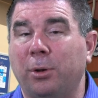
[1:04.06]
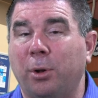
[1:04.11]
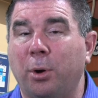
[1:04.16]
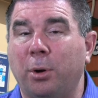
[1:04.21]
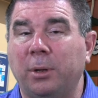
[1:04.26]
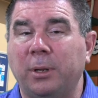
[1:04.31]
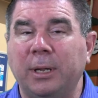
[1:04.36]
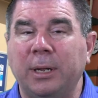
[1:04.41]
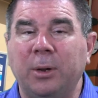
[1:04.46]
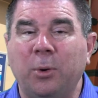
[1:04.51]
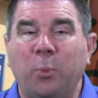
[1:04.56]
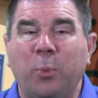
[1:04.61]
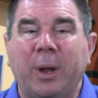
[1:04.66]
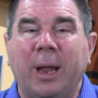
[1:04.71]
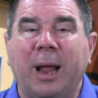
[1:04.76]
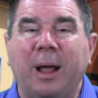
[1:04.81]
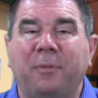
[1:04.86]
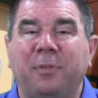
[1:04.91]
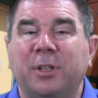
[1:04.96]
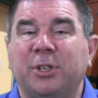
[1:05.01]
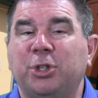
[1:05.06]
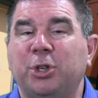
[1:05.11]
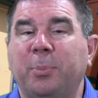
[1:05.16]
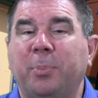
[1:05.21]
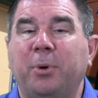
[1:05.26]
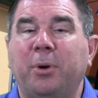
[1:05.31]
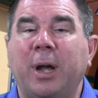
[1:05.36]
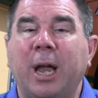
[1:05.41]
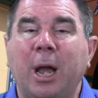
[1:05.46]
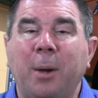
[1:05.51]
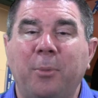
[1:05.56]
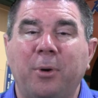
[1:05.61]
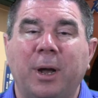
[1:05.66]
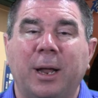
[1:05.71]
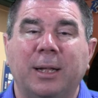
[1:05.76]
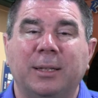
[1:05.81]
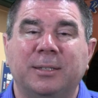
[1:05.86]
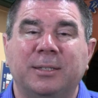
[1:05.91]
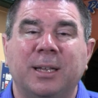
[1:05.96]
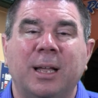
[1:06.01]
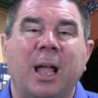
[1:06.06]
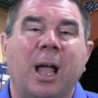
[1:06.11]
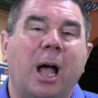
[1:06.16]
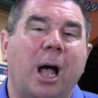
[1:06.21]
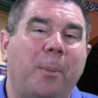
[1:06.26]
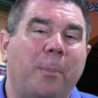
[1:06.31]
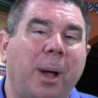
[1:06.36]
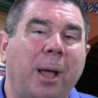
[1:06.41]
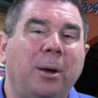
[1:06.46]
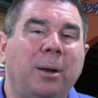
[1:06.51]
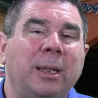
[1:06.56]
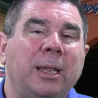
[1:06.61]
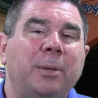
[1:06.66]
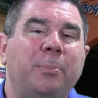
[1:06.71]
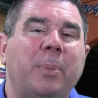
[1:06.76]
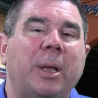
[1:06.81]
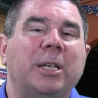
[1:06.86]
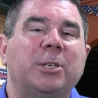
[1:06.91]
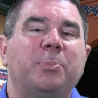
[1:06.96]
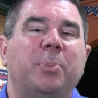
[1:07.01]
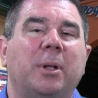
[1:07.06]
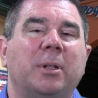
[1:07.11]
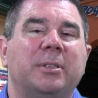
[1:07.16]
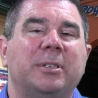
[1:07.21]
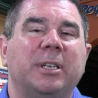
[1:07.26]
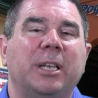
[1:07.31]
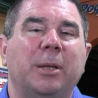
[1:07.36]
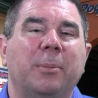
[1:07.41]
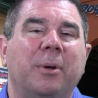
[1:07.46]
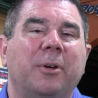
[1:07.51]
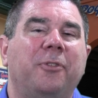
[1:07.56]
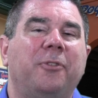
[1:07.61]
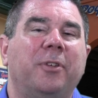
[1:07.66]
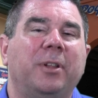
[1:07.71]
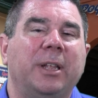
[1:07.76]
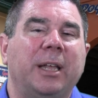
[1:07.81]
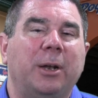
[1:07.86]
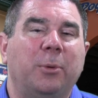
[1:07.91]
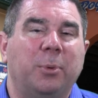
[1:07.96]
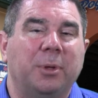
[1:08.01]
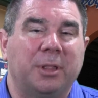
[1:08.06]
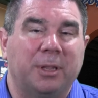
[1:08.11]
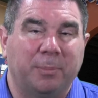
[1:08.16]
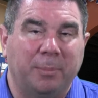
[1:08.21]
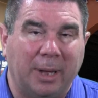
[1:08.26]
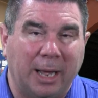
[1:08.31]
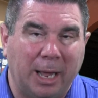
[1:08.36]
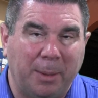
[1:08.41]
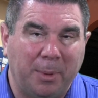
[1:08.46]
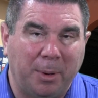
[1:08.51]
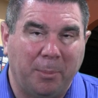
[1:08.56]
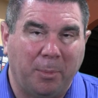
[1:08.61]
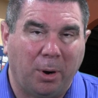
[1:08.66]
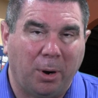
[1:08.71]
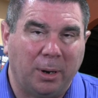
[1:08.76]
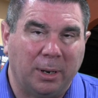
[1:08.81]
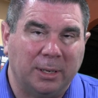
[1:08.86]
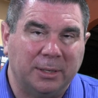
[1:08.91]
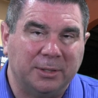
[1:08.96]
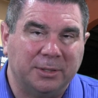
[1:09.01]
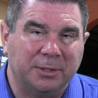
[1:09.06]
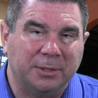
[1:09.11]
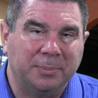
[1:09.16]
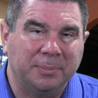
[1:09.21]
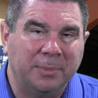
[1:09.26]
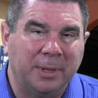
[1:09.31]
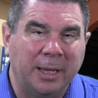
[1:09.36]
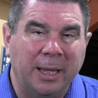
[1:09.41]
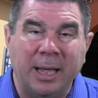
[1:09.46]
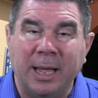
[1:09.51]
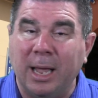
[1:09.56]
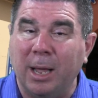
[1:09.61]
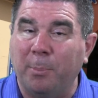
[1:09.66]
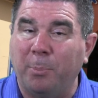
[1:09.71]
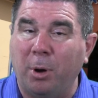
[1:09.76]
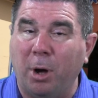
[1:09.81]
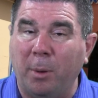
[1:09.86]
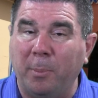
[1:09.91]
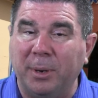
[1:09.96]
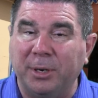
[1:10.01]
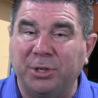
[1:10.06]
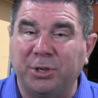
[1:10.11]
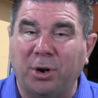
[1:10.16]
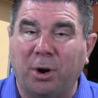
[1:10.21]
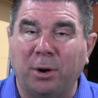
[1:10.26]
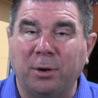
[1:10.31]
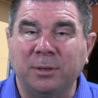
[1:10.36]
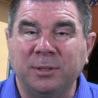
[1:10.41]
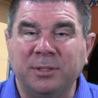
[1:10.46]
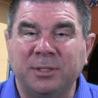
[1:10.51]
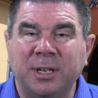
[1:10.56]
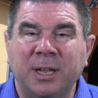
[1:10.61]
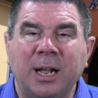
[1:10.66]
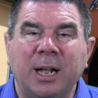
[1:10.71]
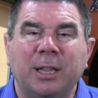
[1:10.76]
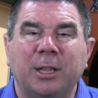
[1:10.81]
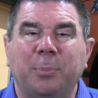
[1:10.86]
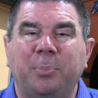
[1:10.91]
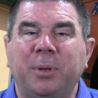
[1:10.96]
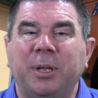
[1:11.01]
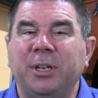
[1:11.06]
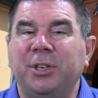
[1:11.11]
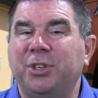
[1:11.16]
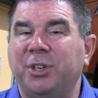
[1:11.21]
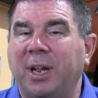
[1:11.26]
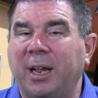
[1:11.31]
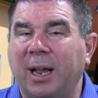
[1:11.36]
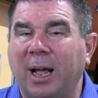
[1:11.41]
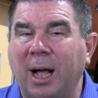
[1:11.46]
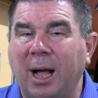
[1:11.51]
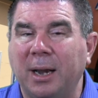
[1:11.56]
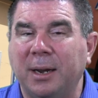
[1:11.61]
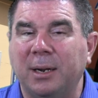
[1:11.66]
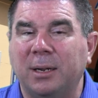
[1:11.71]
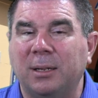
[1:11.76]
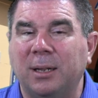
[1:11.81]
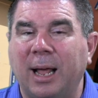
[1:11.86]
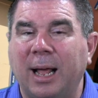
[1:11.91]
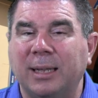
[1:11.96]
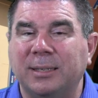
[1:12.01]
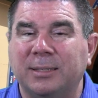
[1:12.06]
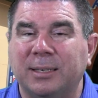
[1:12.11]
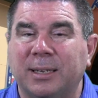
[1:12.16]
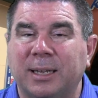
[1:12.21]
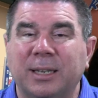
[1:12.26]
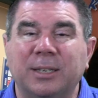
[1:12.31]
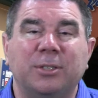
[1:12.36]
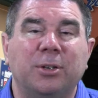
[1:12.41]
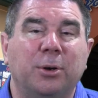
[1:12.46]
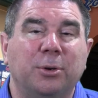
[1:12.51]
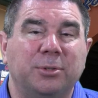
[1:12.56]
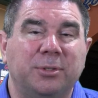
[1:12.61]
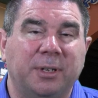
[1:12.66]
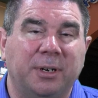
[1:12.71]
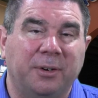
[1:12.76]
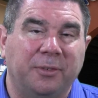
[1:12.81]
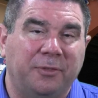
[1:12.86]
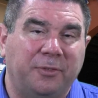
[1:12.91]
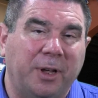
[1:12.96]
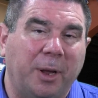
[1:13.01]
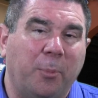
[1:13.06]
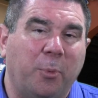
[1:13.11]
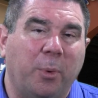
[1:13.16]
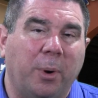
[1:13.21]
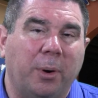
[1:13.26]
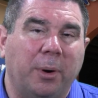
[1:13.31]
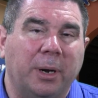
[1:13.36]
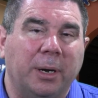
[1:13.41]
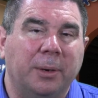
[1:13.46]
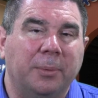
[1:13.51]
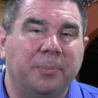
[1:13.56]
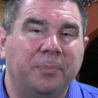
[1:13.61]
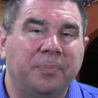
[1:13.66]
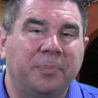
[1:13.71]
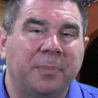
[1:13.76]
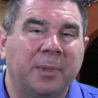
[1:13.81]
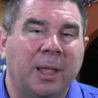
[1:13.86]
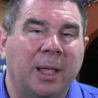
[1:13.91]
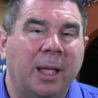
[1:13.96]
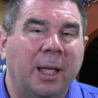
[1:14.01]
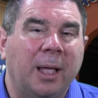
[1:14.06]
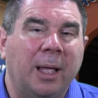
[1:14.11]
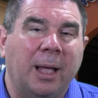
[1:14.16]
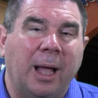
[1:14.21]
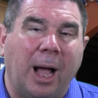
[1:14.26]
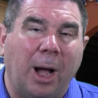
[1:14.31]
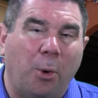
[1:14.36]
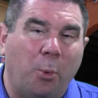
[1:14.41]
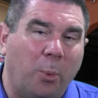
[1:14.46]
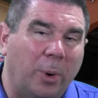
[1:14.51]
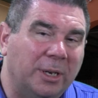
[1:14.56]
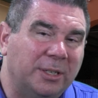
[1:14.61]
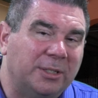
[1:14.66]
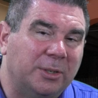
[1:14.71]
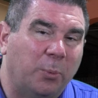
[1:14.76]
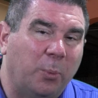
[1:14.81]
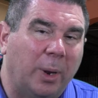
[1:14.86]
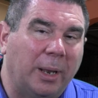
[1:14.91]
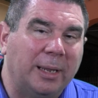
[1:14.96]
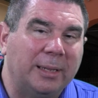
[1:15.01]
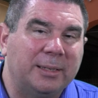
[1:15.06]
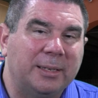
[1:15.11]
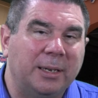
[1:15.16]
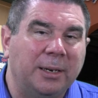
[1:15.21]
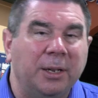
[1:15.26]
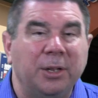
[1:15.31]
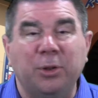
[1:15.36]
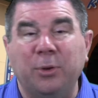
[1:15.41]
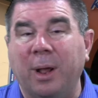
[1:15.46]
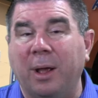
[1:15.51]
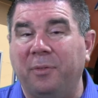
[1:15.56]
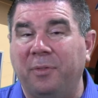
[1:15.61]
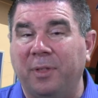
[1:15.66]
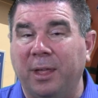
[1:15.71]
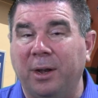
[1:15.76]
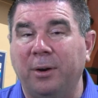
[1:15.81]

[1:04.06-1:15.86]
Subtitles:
locally, we have the Jupiter Hammerheads, a minor league baseball team affiliated with the Miami Marlins. In Palm Beach Gardens, the PGA Honda Classic is hosted in February. Out west in Wellington, you have the